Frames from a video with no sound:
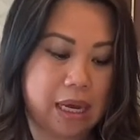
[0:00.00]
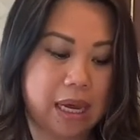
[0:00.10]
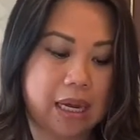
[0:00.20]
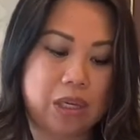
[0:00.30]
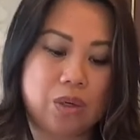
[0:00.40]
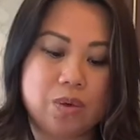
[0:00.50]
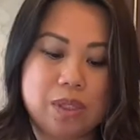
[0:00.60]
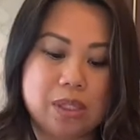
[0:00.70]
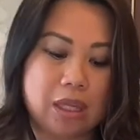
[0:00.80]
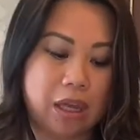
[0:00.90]
And I use
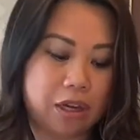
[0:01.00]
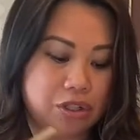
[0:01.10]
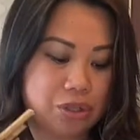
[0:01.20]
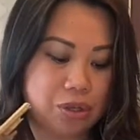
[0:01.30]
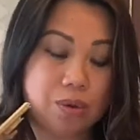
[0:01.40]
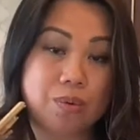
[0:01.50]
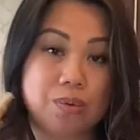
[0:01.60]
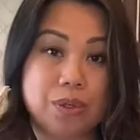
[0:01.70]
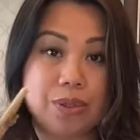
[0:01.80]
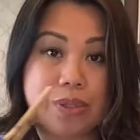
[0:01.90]
cilantro
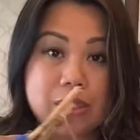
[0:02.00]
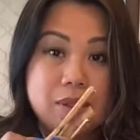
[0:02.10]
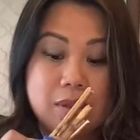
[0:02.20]
roots